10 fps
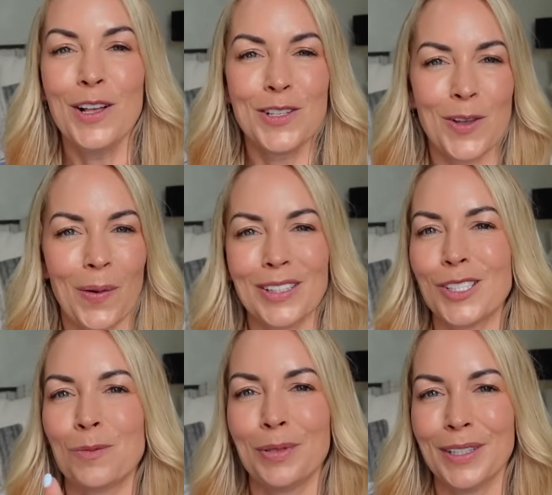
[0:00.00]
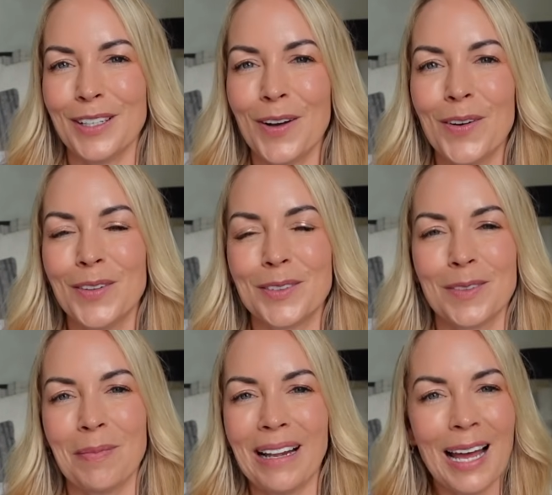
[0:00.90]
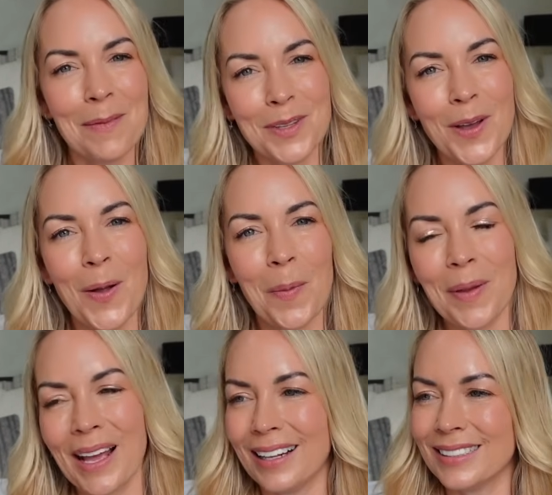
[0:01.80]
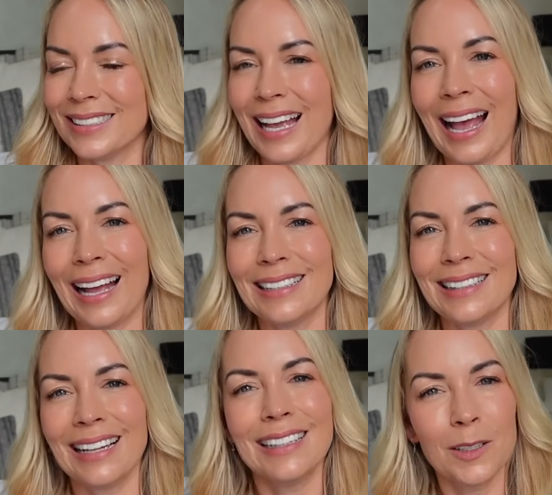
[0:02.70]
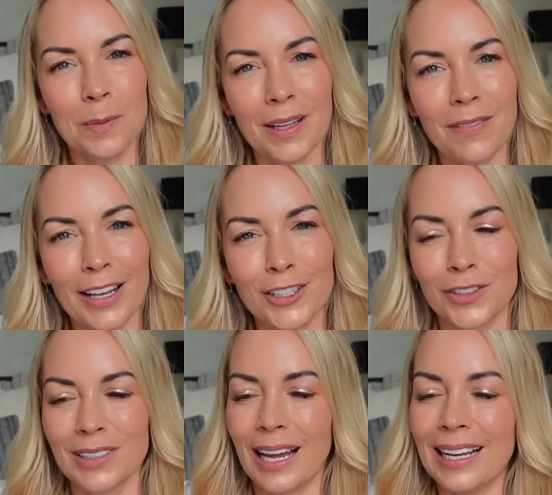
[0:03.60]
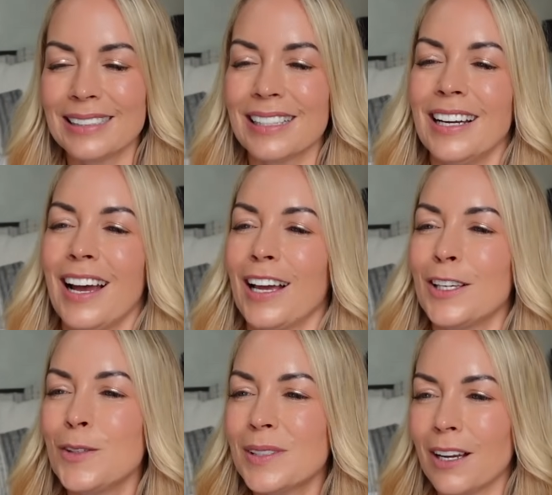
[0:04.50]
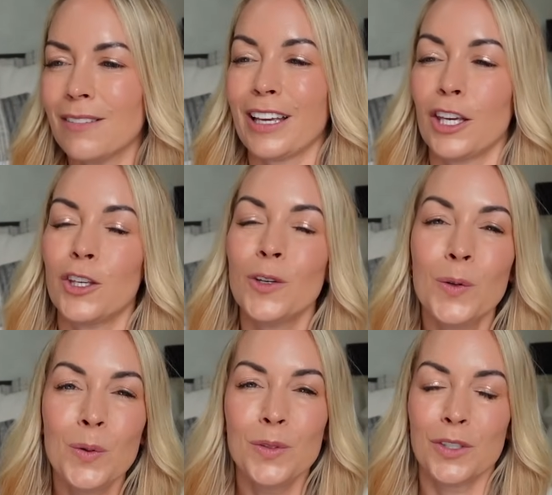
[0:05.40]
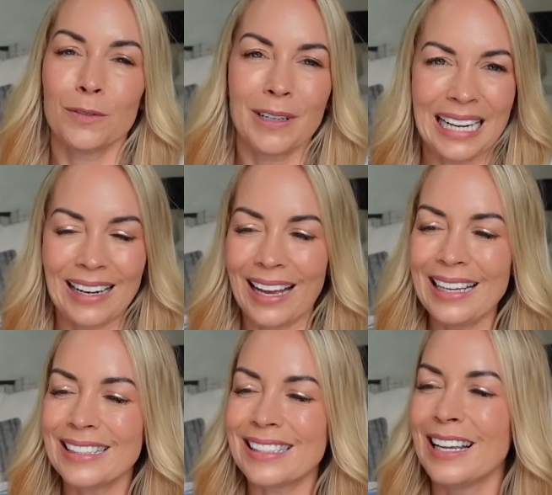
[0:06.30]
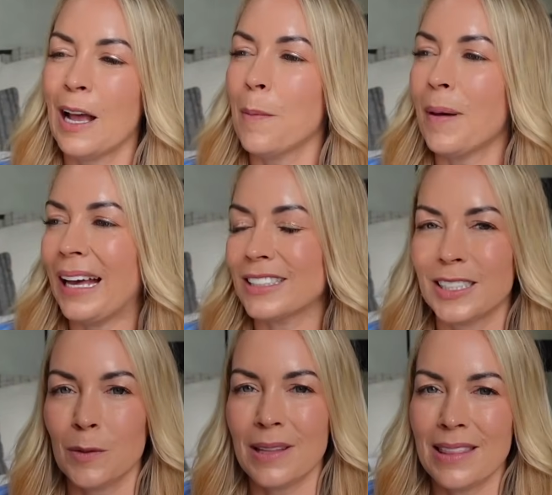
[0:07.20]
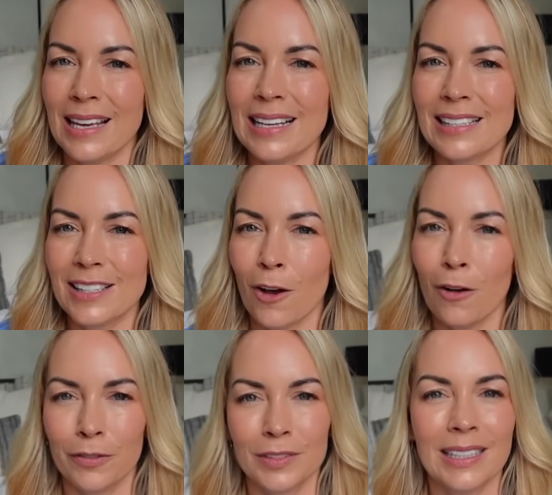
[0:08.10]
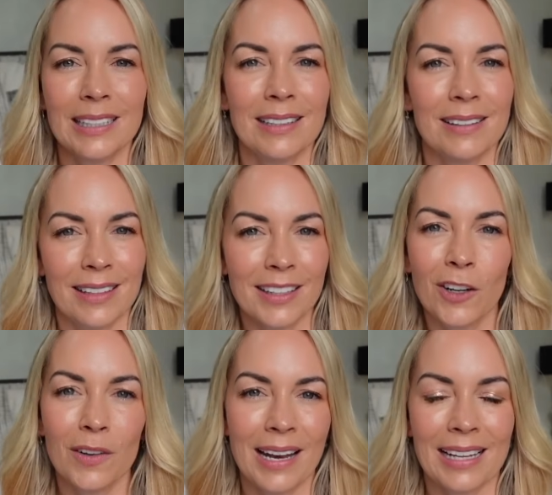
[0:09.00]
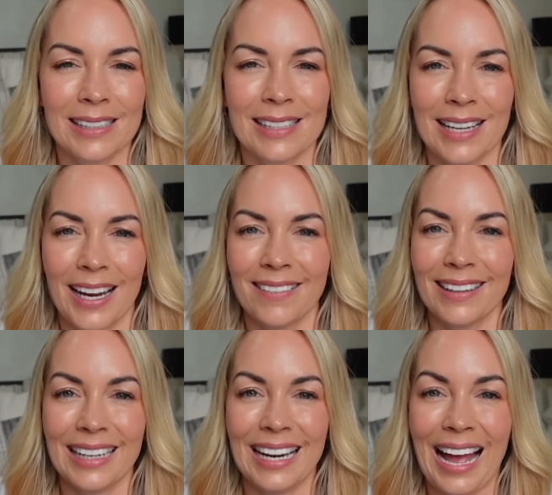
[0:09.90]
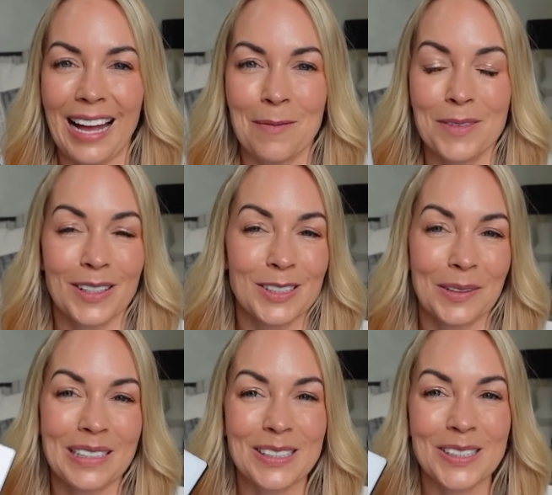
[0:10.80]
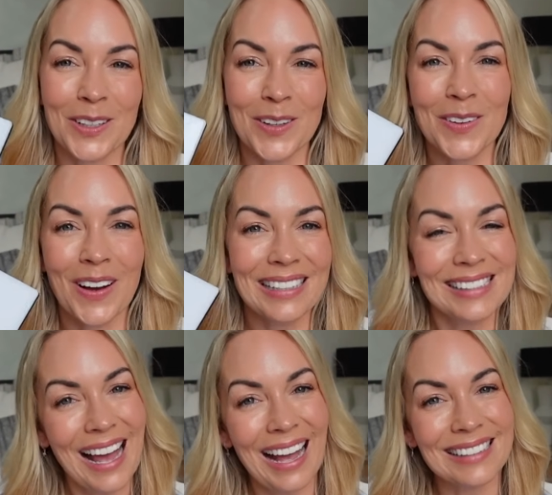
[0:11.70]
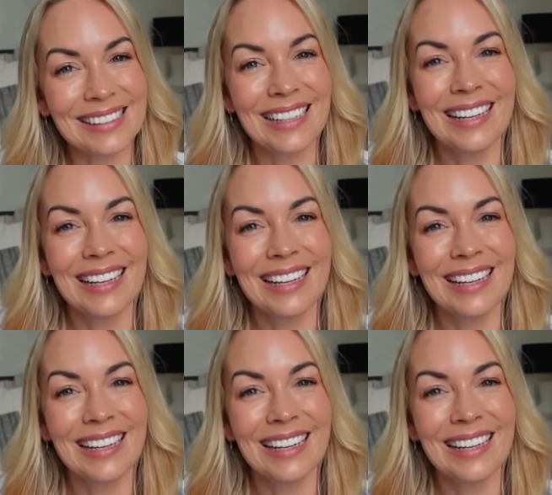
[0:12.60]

so I just put it on my laptop and I just had that little bit of extra light. I used to have like huge ring lights, but actually with this, often they're not necessary. So I just wanted to show you guys that.